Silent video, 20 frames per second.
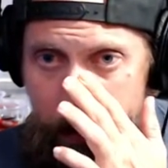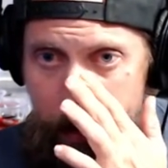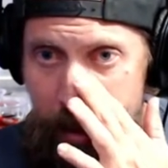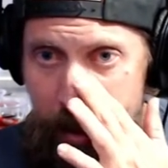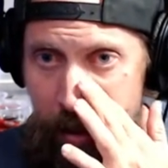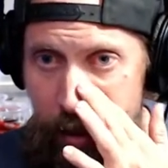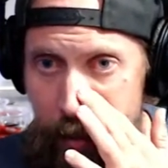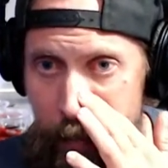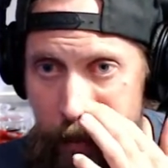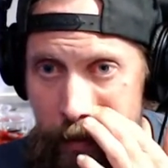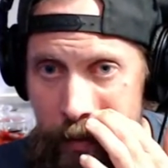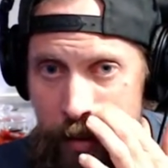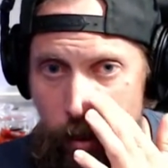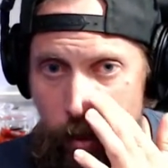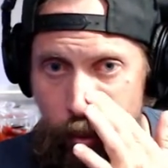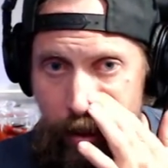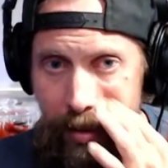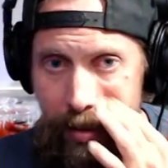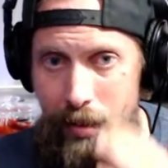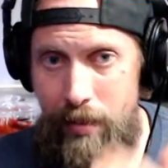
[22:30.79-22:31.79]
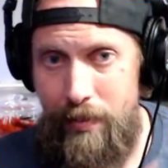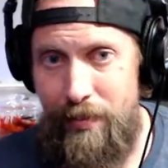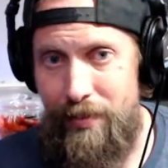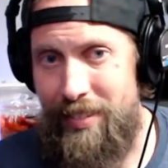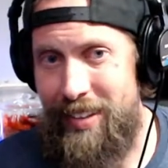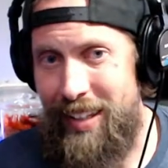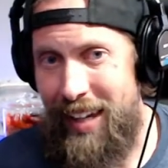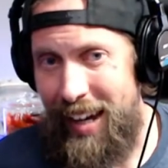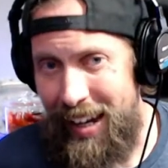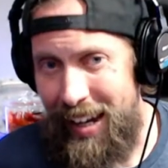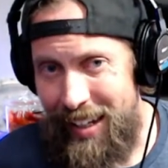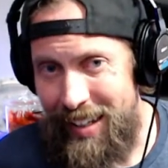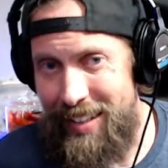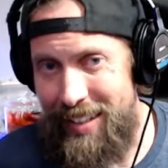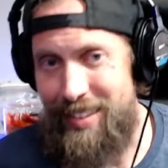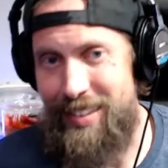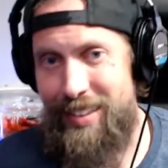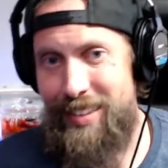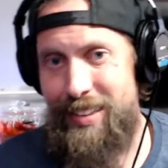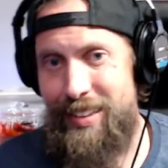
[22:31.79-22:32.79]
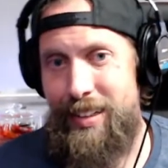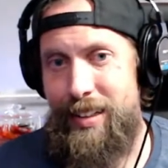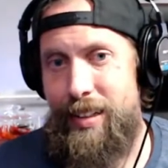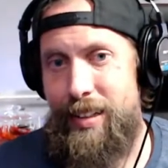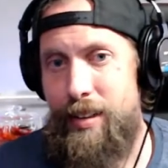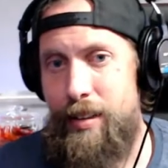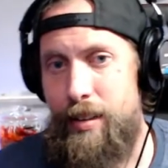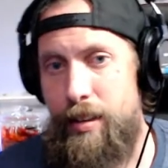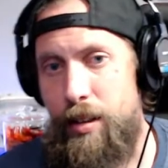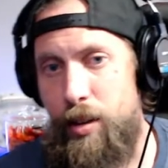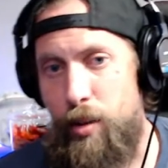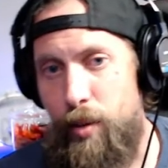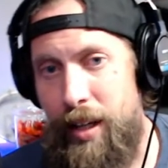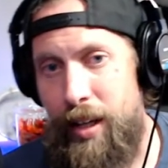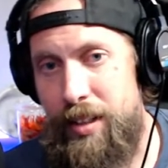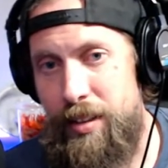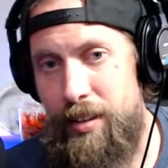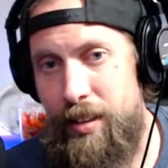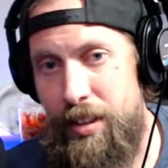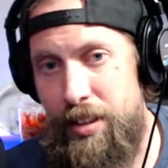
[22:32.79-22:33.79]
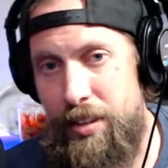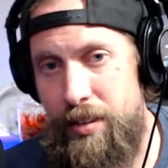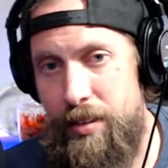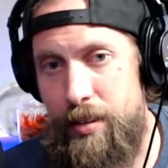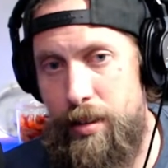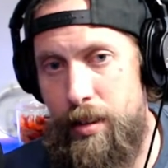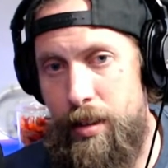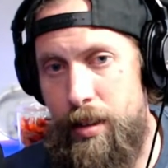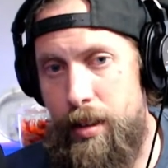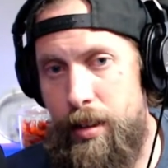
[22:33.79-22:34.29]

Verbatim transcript: Pickup on 12. Nice! Congratulations.